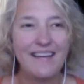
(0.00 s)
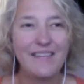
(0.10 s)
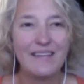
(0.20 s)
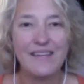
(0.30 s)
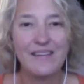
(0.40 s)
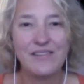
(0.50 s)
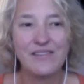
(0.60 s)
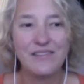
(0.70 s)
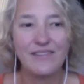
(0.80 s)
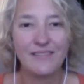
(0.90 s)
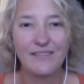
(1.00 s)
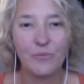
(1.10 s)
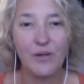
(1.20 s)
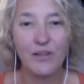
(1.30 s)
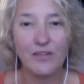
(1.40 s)
is
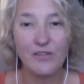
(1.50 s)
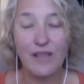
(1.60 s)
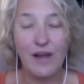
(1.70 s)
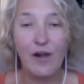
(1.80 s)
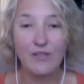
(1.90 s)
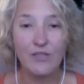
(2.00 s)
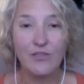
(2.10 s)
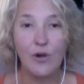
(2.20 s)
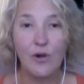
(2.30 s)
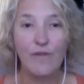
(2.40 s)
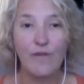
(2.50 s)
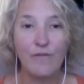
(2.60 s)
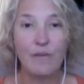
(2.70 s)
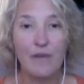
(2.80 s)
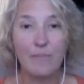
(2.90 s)
really there to serve
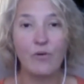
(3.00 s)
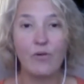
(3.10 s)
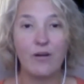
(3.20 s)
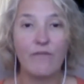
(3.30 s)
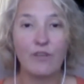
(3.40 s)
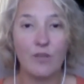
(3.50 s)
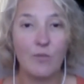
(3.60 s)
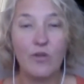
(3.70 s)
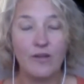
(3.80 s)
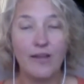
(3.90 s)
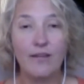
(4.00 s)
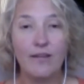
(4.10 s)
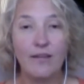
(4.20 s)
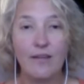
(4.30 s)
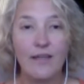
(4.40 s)
the people of the community,
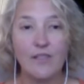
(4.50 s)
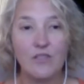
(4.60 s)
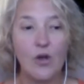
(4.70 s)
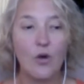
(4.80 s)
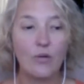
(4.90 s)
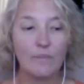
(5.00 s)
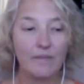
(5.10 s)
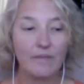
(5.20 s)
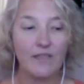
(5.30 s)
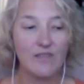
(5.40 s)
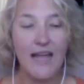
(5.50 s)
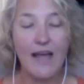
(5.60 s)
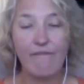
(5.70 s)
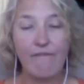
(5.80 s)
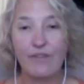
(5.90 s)
and so it's going to
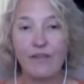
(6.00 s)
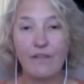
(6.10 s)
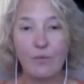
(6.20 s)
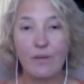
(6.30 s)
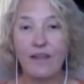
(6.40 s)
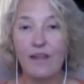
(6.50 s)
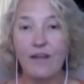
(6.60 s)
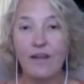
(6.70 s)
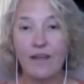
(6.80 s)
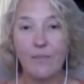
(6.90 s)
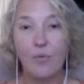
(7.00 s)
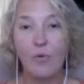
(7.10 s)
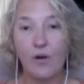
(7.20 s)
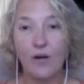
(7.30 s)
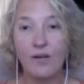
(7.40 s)
have everything that we need and
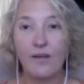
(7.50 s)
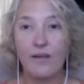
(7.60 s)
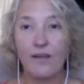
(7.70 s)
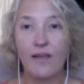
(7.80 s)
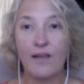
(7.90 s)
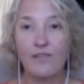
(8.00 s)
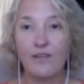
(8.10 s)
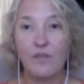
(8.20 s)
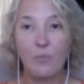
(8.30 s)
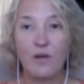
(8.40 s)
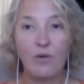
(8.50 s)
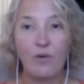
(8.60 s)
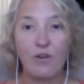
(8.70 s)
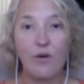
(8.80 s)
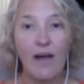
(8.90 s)
more, and stuff that we don't
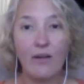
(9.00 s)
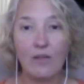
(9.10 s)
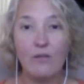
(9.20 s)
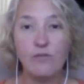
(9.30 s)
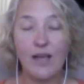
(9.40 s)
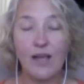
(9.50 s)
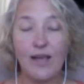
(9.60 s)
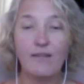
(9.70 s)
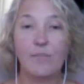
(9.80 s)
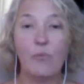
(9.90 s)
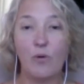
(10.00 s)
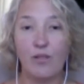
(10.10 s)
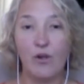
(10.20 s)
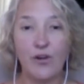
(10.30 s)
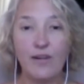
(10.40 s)
even know how to use yet, but we'll
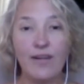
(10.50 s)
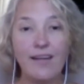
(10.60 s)
learn.